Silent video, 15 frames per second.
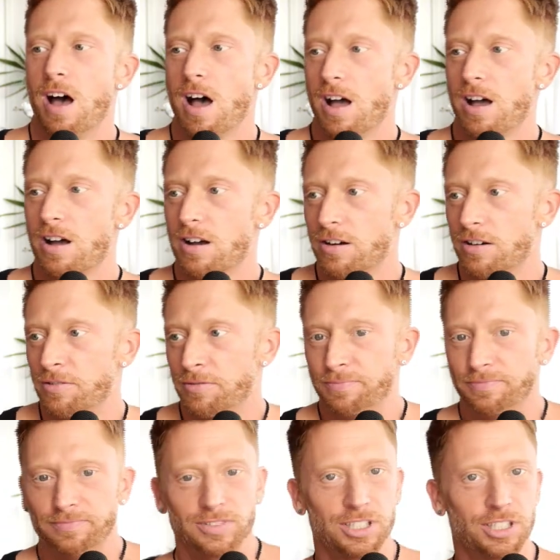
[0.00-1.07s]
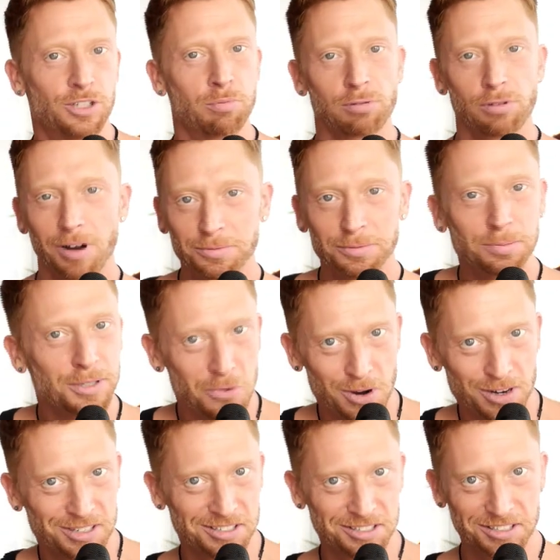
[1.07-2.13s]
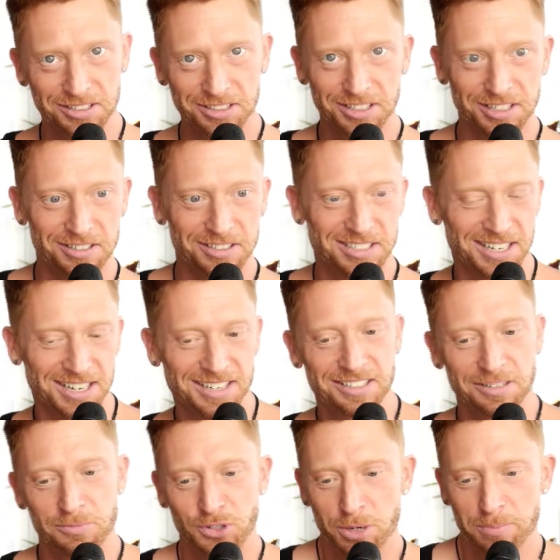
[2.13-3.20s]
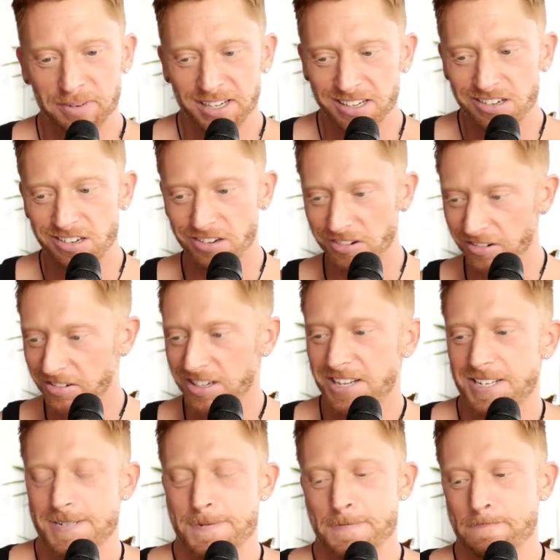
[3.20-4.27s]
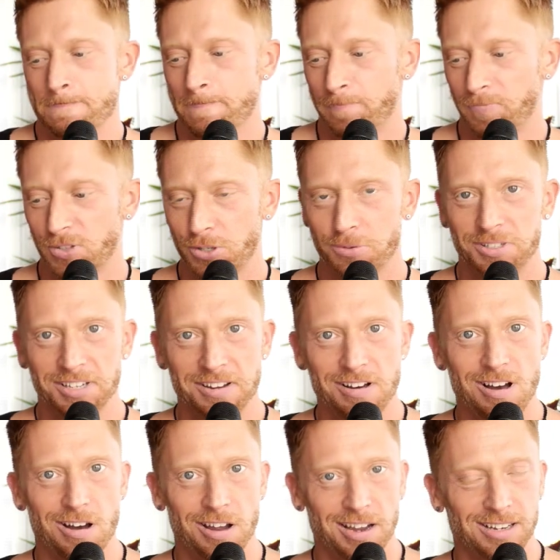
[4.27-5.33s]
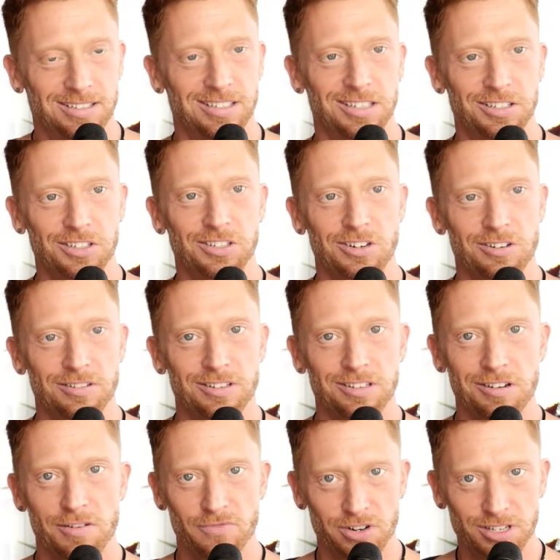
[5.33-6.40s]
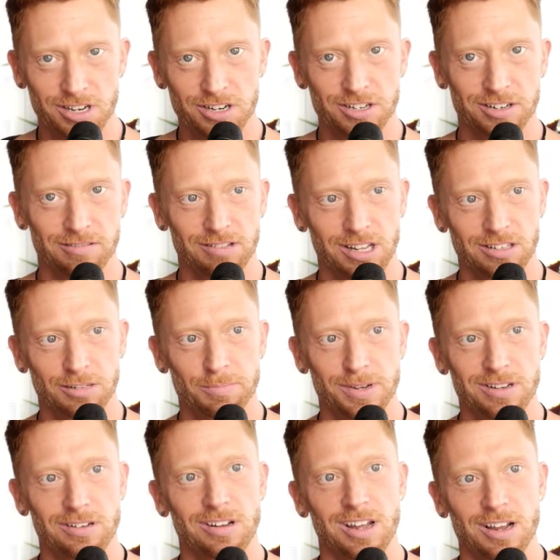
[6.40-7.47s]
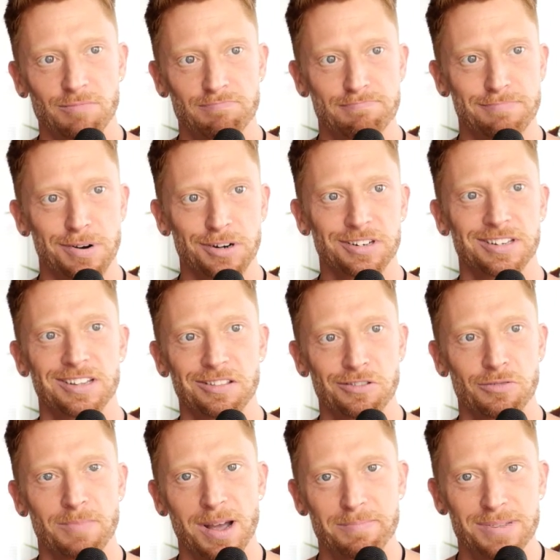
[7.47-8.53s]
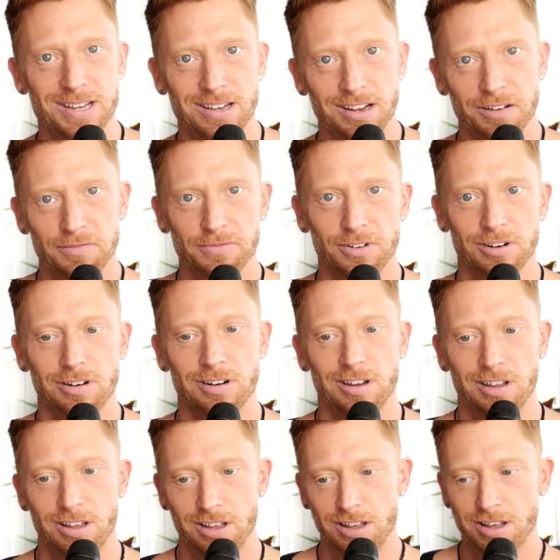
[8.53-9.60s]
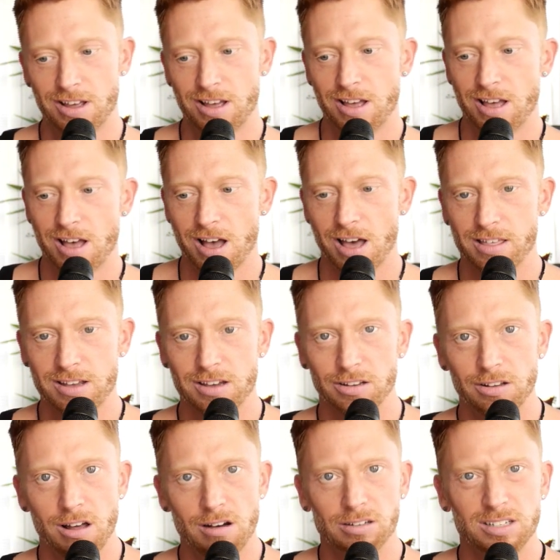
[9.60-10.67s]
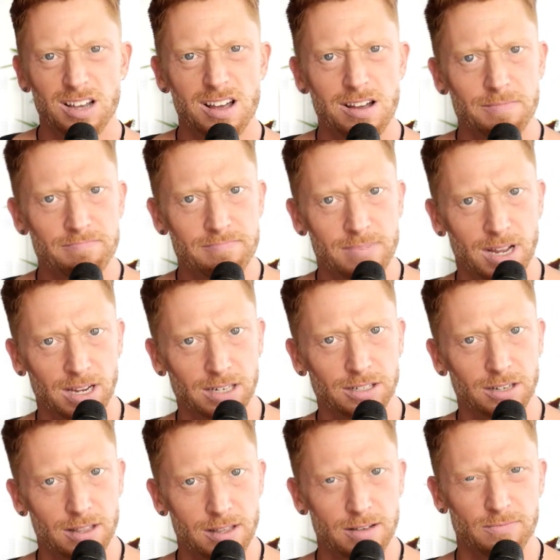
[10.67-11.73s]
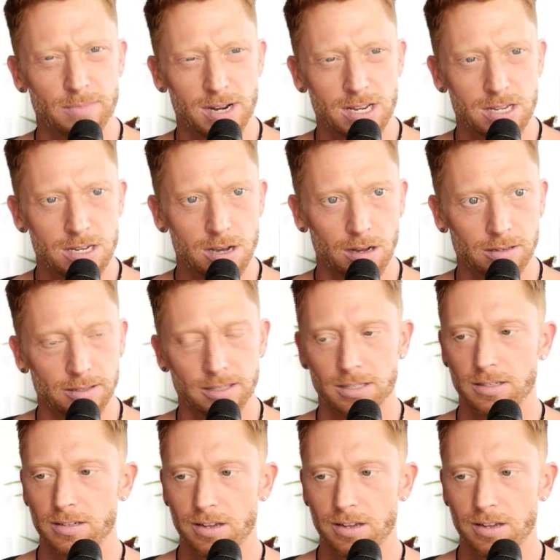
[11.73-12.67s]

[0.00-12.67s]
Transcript: You'll probably watch this at a later date. I'm jumping in here to say hi and to start this conversation that's been like bursting through my being for, I think, a long time. Actually, I think many eons.